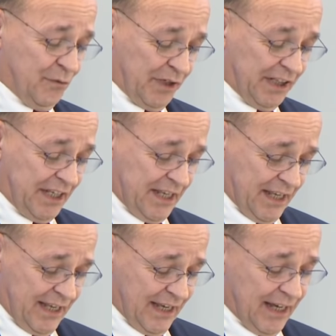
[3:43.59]

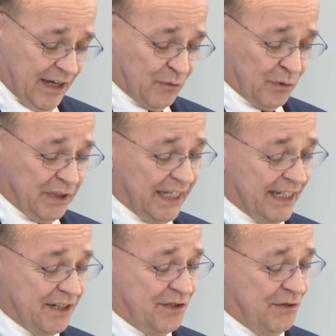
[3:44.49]

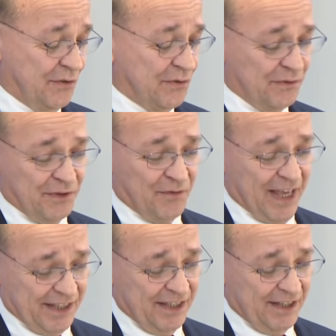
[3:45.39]
related to the
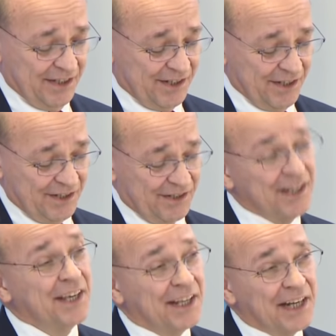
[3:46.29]
fact that this is
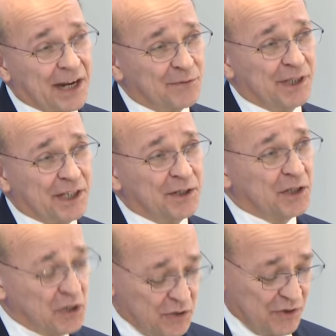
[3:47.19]
not really
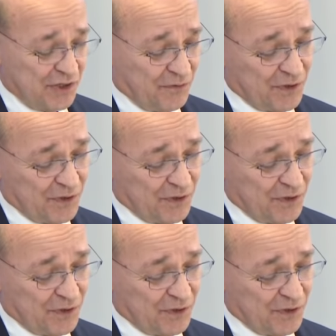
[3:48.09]
good news.